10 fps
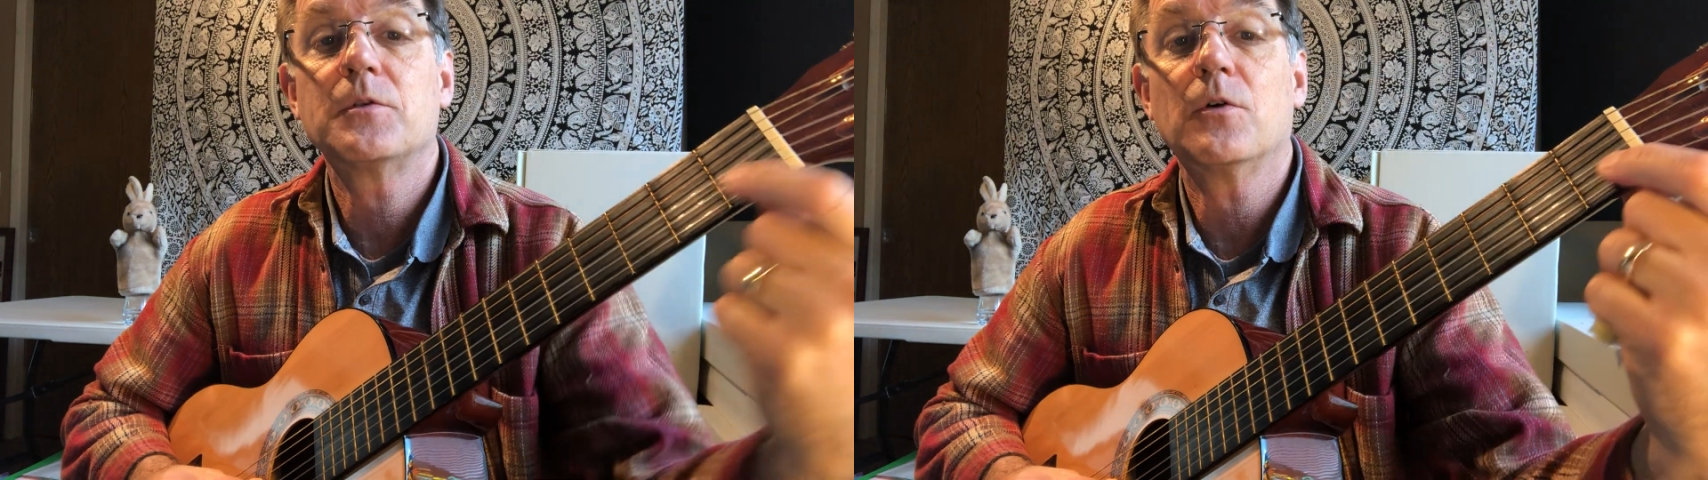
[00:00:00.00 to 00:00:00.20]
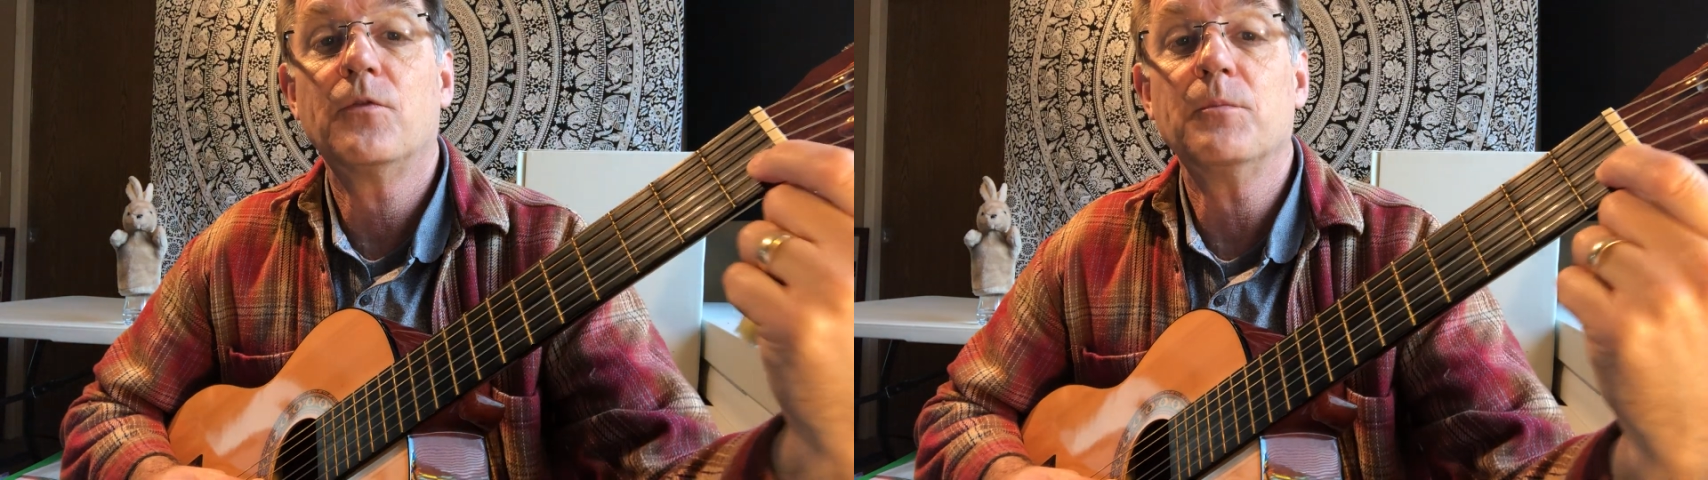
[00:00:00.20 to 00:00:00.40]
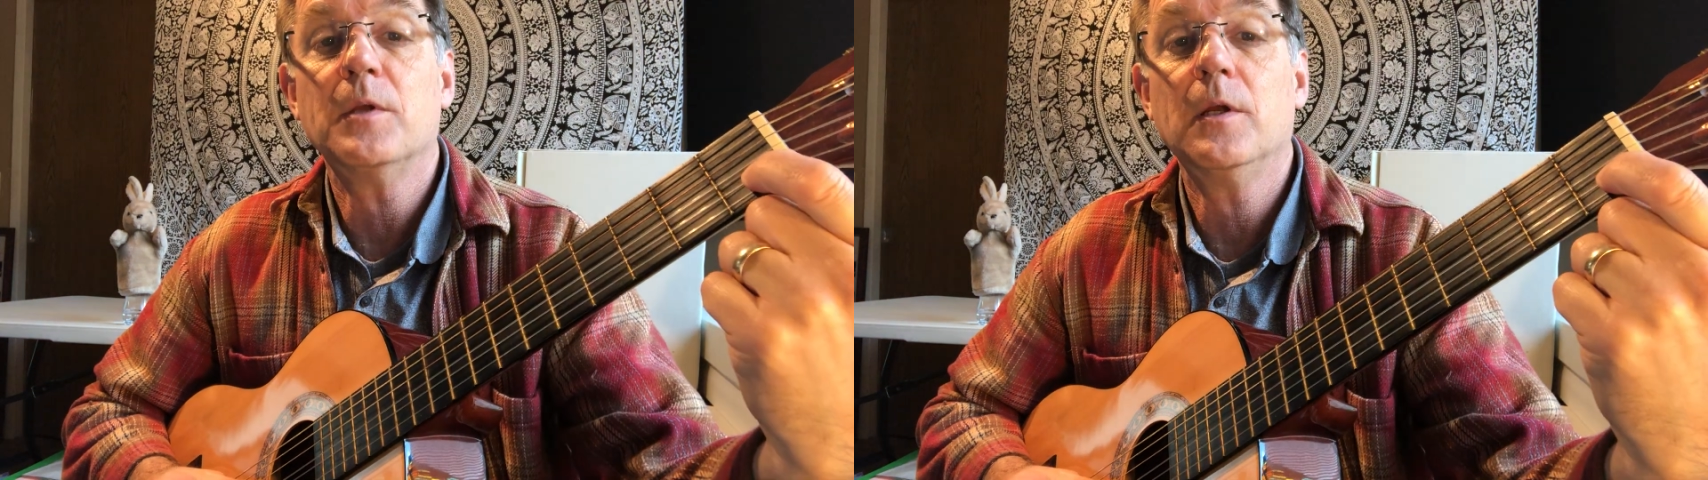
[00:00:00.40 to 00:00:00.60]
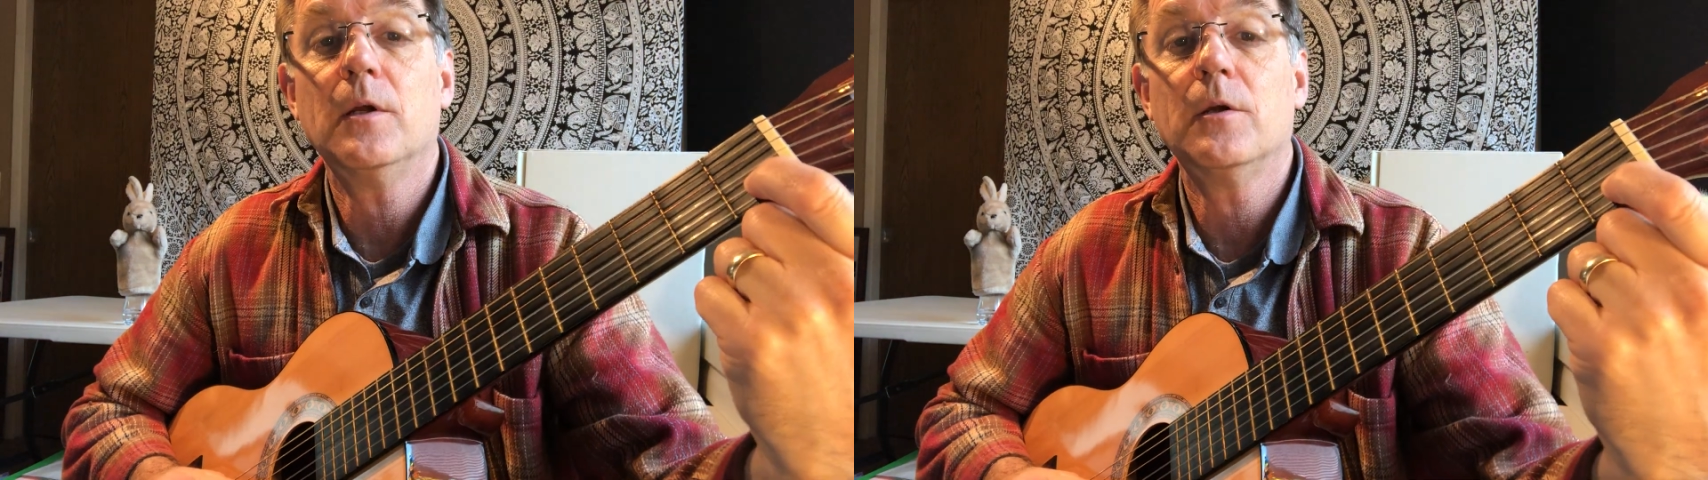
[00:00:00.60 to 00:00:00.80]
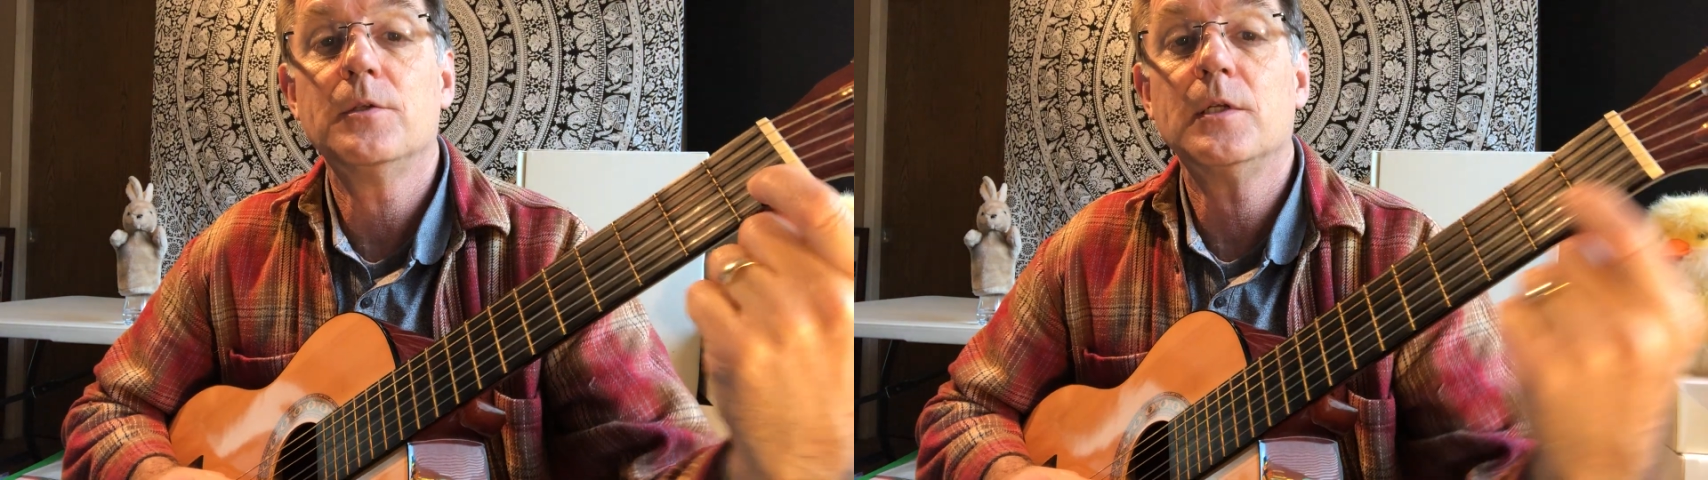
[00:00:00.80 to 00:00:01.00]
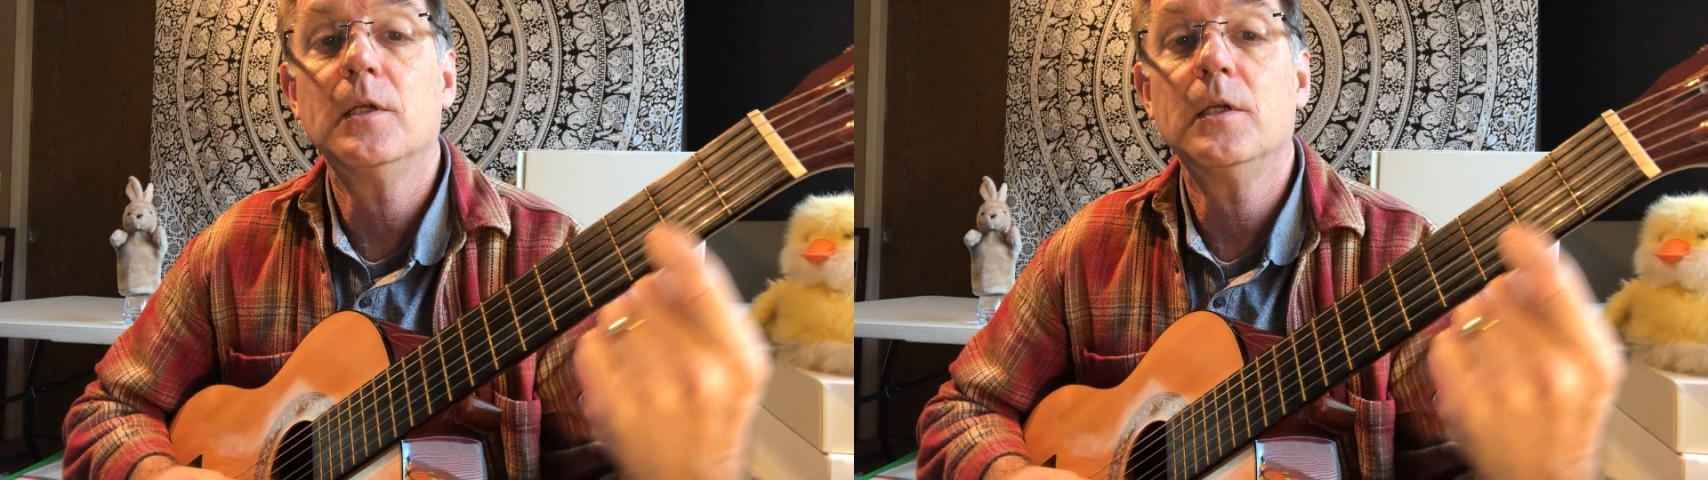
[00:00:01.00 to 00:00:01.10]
So from here to